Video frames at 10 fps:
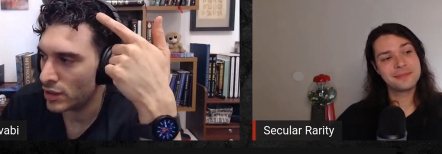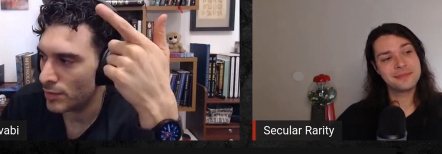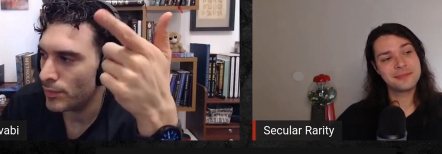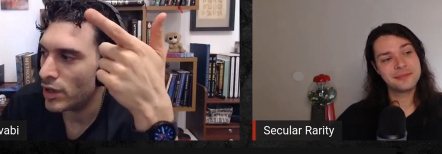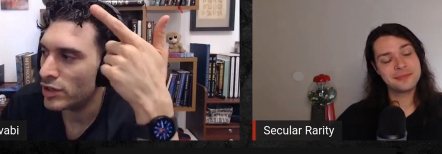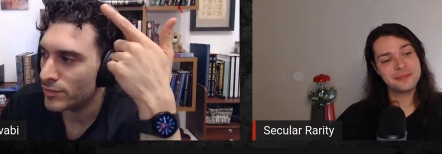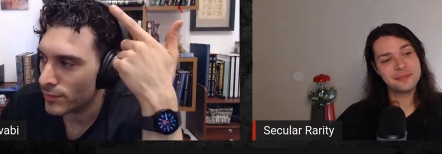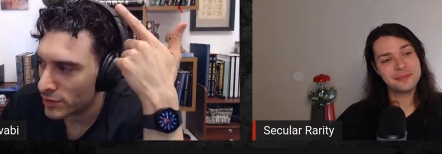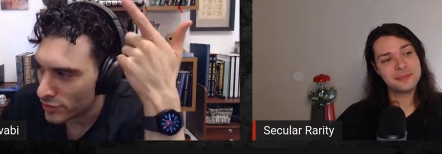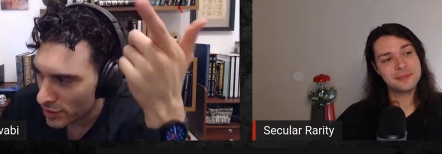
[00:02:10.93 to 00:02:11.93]

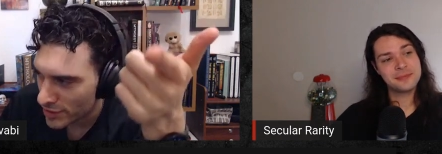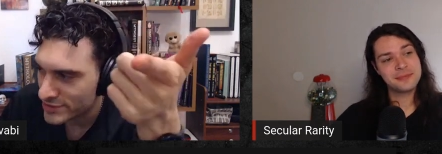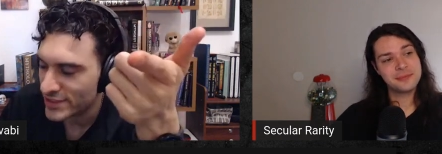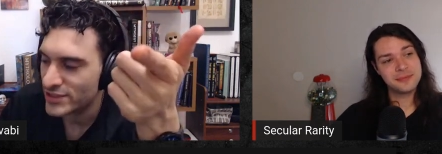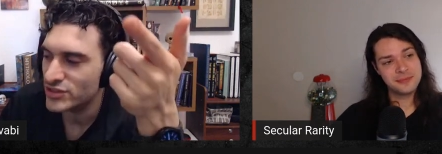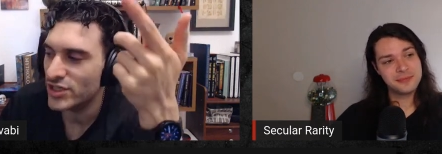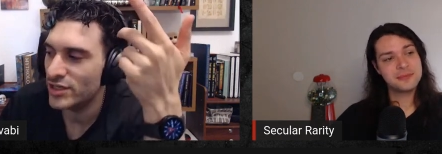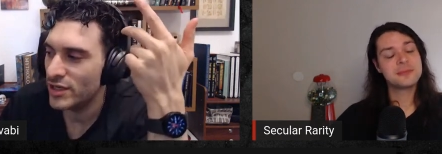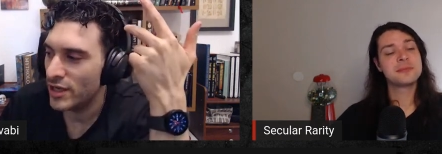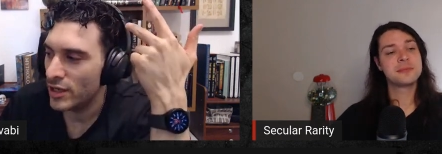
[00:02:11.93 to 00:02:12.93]

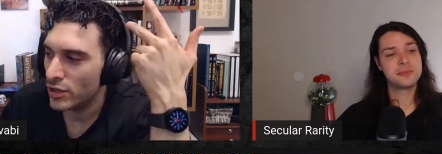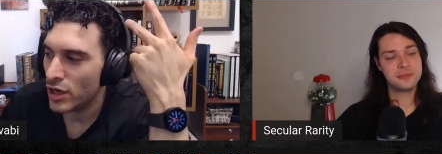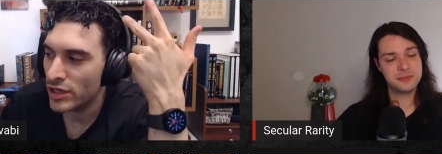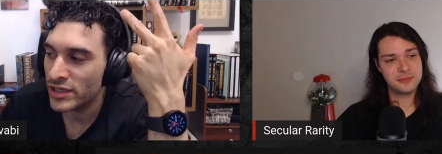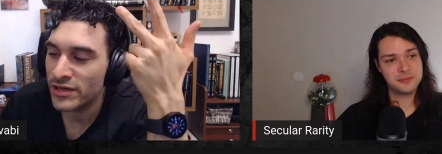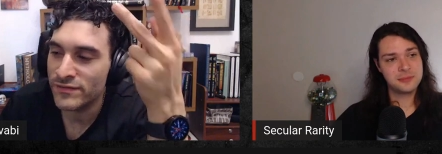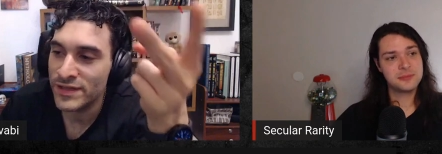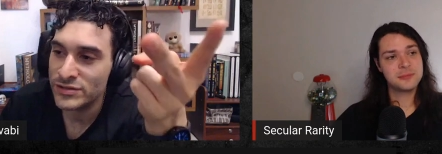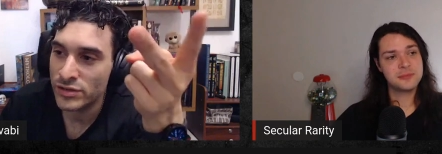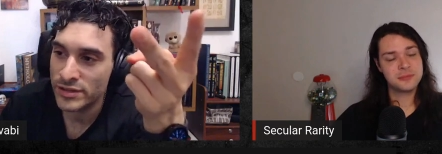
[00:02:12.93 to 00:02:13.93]
Speaker 1: compartmentalization, cognitive
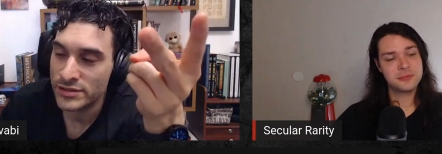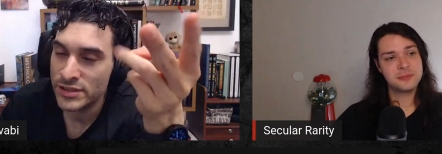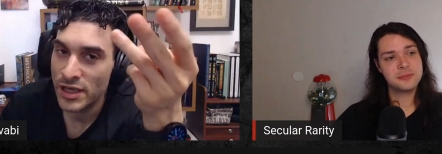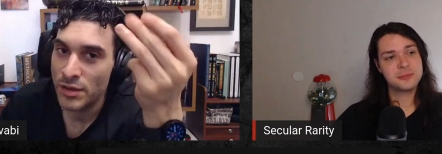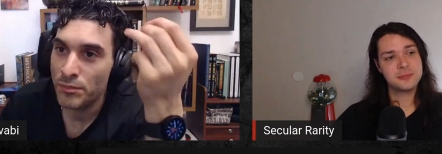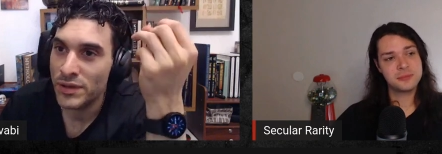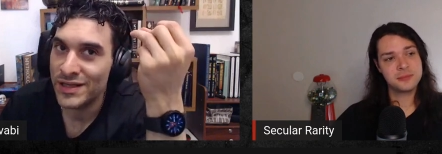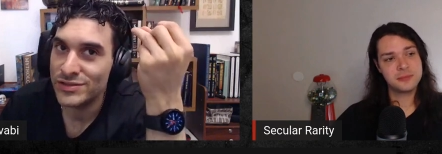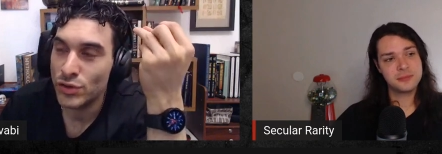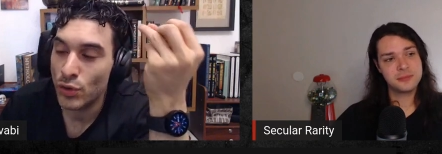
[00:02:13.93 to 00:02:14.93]
dissonance, but
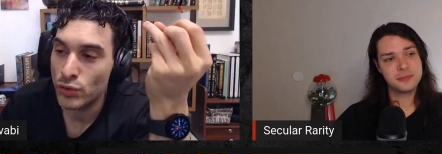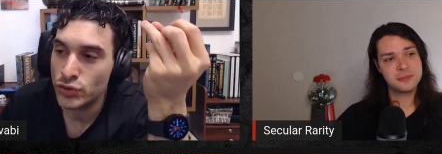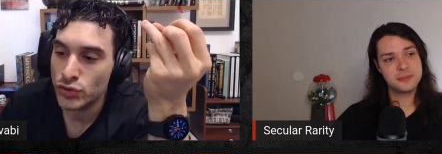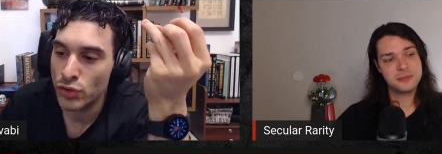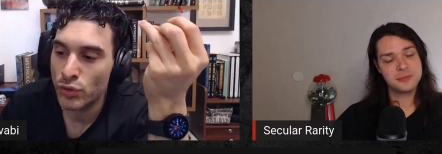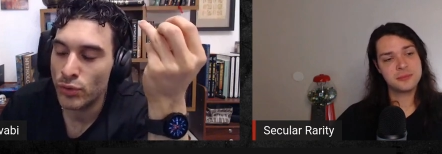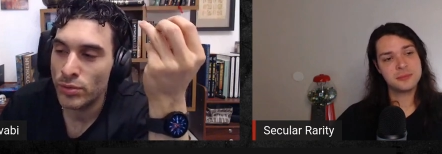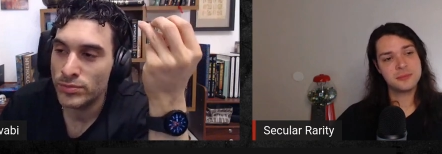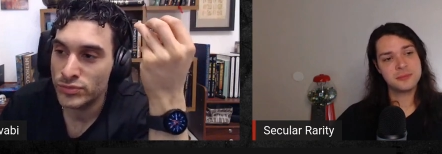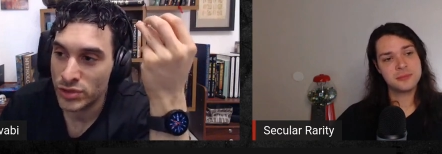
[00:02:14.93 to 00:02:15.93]
there's also
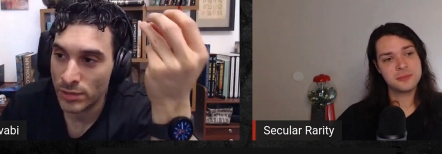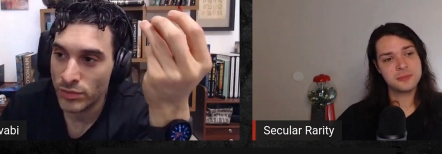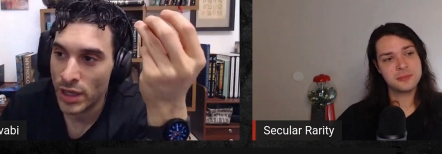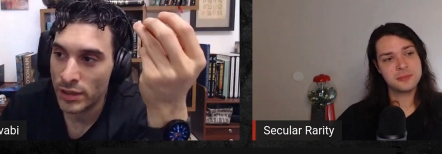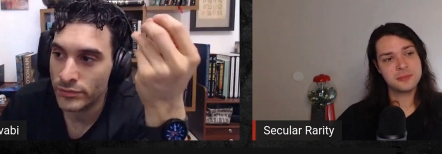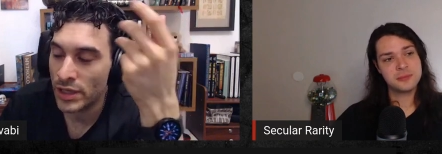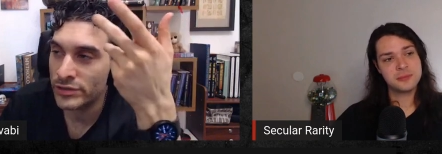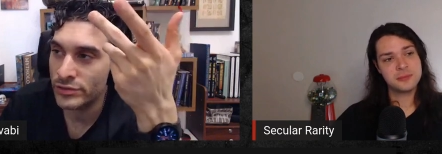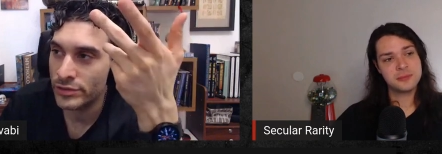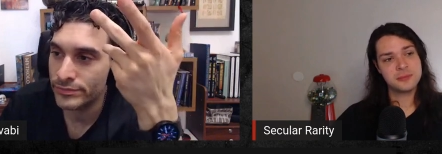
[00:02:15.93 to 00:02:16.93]
sometimes
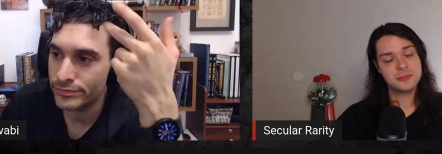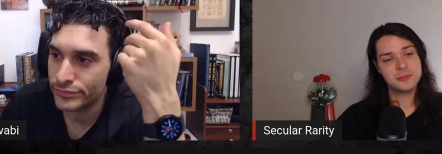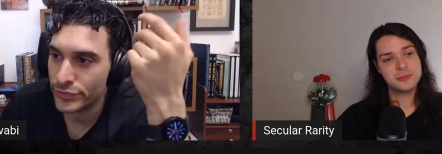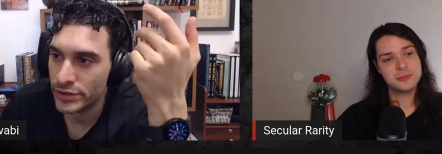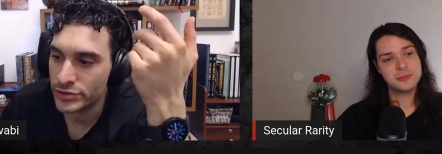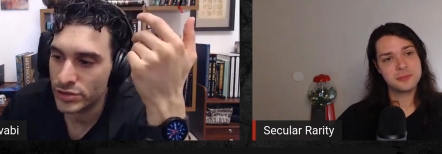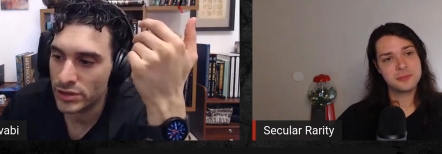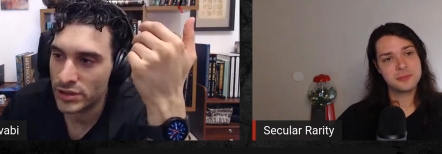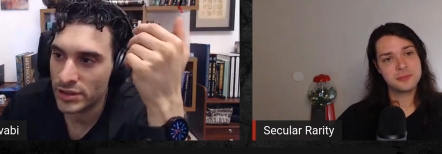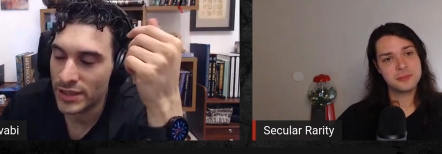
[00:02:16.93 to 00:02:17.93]
I read a
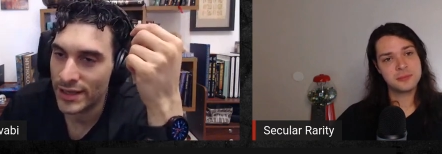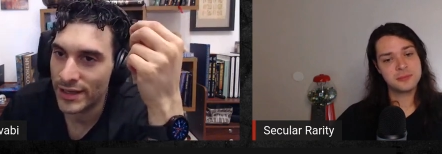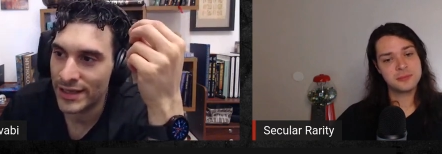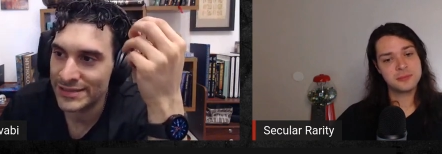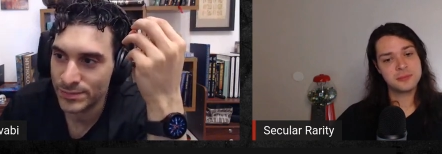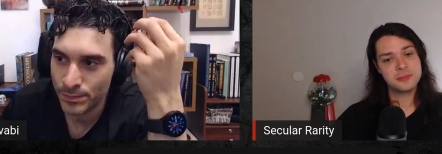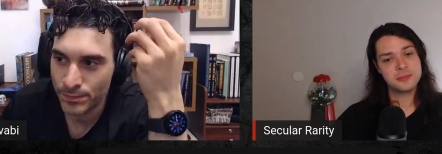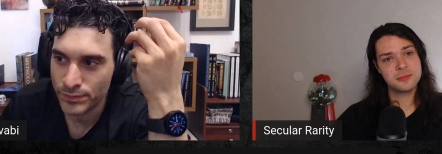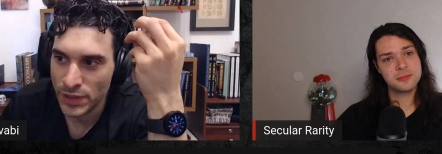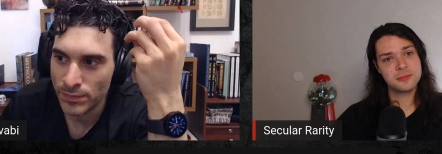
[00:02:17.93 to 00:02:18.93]
study that it's
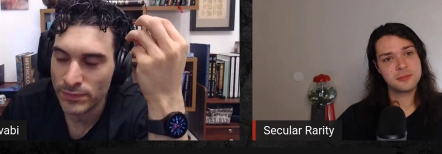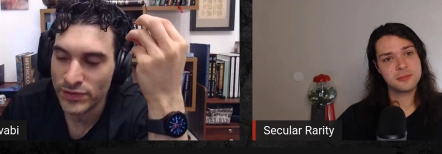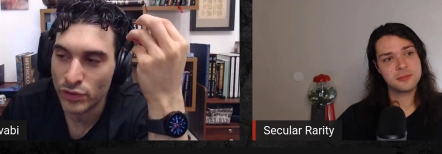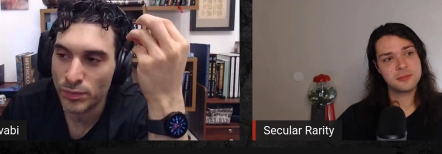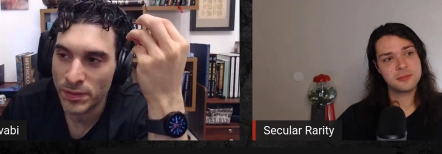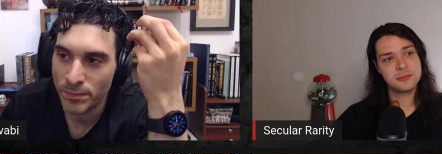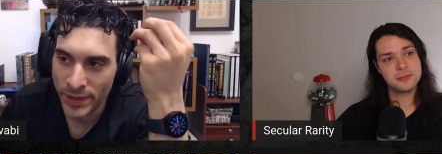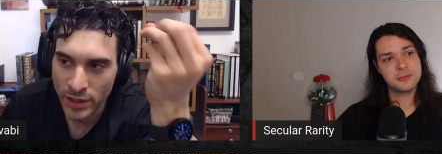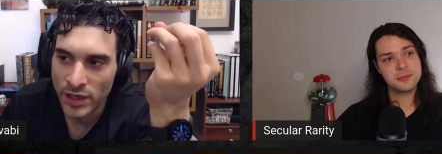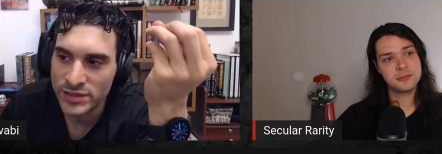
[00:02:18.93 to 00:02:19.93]
sometimes it could be
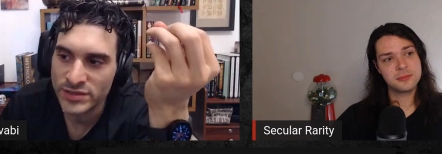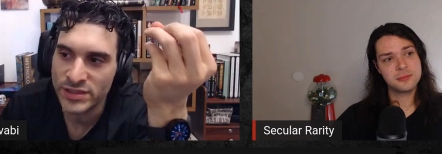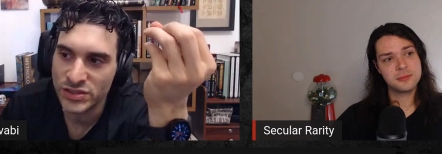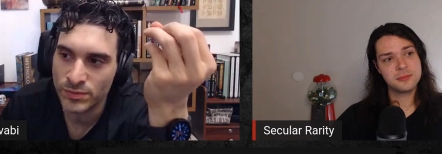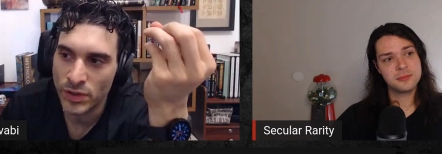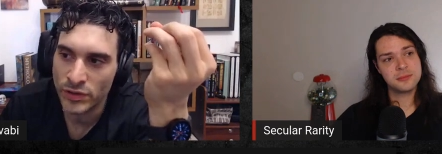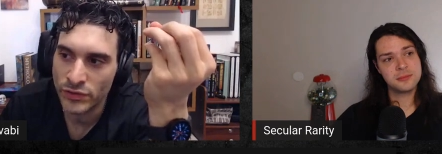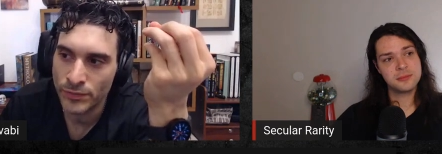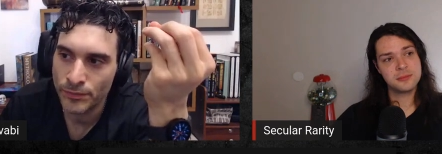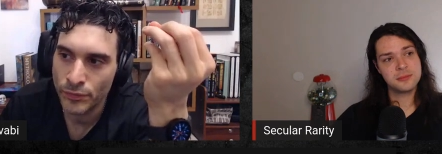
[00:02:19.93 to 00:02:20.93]
because they're
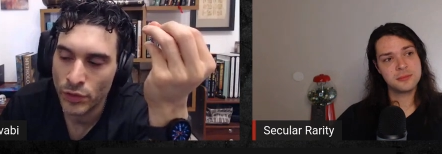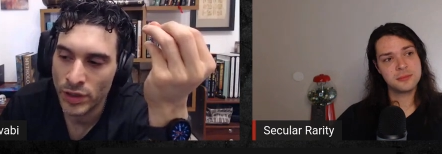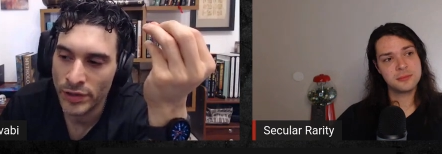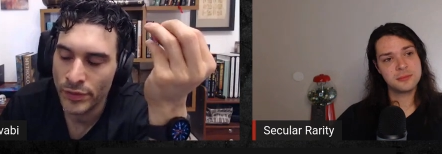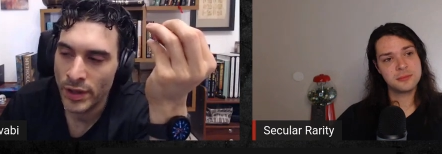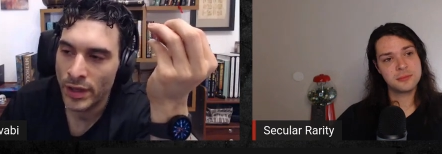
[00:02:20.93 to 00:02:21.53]
smart. Okay,